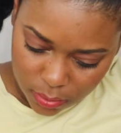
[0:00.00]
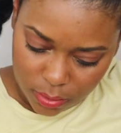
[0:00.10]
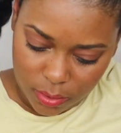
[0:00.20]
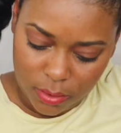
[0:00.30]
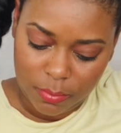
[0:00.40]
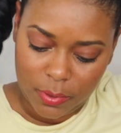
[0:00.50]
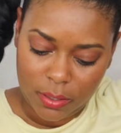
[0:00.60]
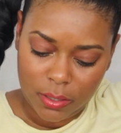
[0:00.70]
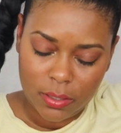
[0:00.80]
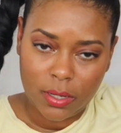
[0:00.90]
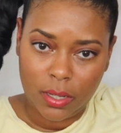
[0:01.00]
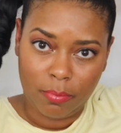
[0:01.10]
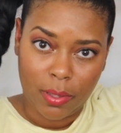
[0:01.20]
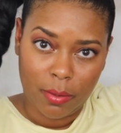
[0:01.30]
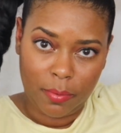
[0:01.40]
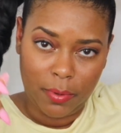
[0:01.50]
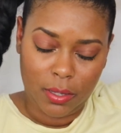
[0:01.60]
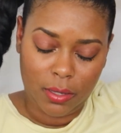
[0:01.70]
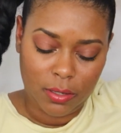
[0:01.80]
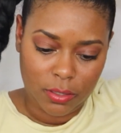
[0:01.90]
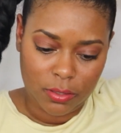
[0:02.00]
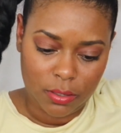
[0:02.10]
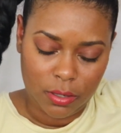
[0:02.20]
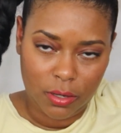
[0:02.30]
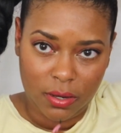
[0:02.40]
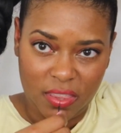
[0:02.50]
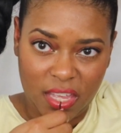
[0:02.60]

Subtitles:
And then I'm going to take a bobby pin and secure